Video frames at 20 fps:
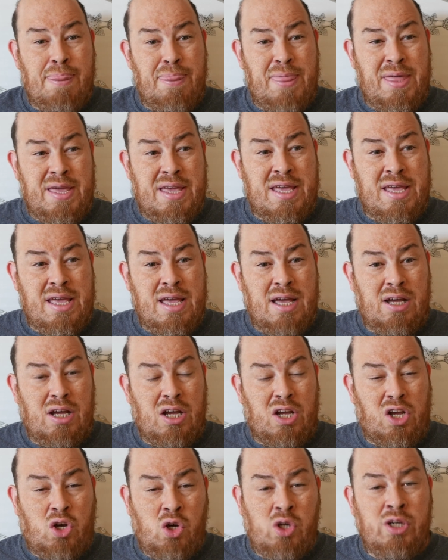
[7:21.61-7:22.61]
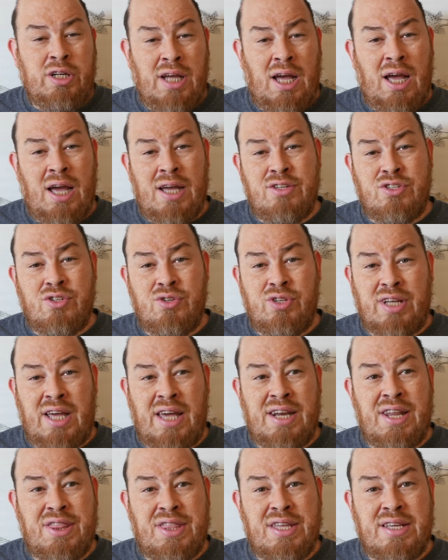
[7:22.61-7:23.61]
the good kinds are the
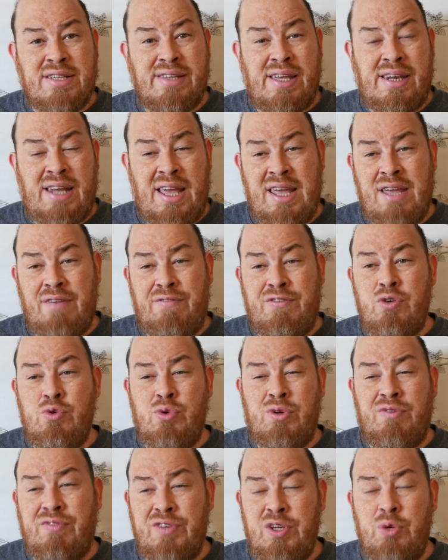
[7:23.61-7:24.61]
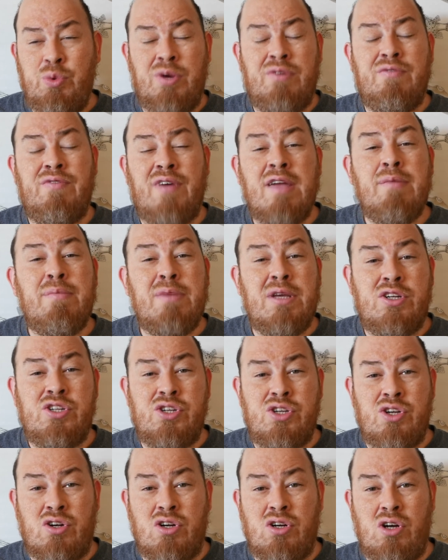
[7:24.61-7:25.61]
kind of things that hey if you you would invite me to
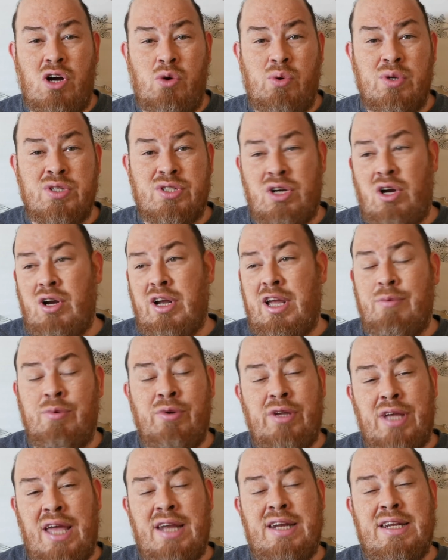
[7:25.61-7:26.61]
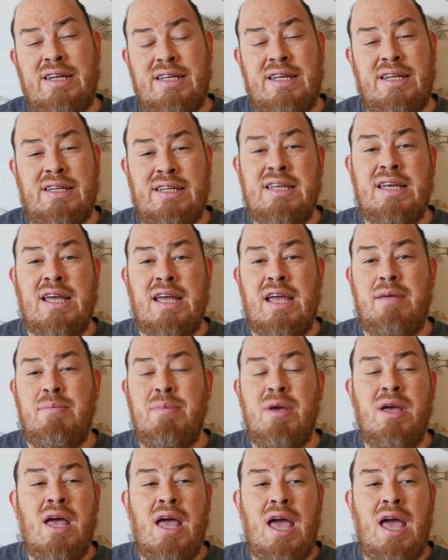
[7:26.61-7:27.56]
your OSR game really any D&D game